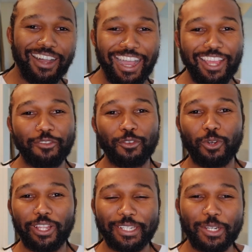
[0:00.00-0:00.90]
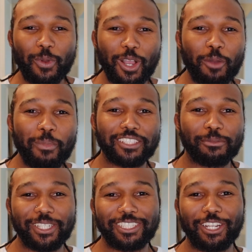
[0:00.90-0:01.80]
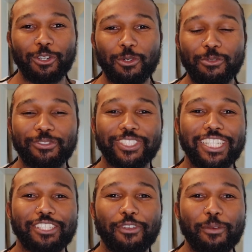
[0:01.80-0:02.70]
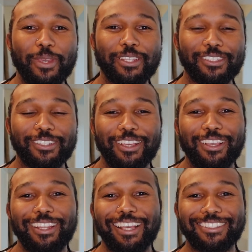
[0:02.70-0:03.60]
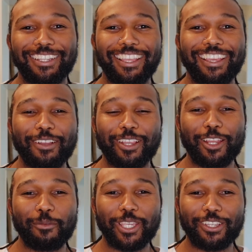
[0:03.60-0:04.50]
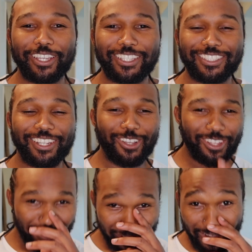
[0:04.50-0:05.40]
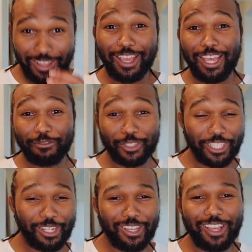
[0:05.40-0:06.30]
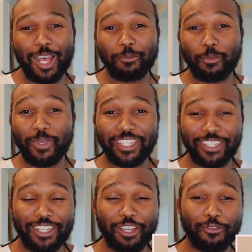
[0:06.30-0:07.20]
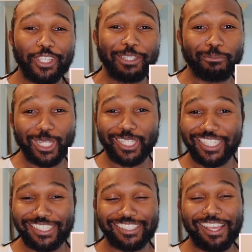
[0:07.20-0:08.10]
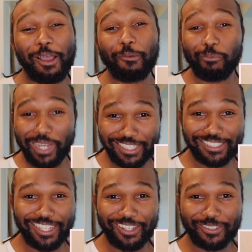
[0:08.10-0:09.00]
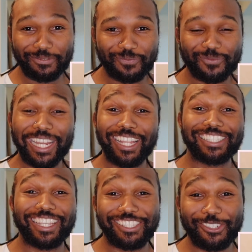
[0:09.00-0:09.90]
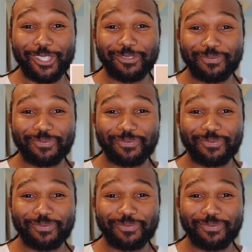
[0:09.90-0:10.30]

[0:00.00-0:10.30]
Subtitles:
Hi everyone, welcome back to my channel, Jay's Fitment. Now today I'm going to be cooking dinner, and for dinner I'll be making a vegan bolognese my style. Let's get to it.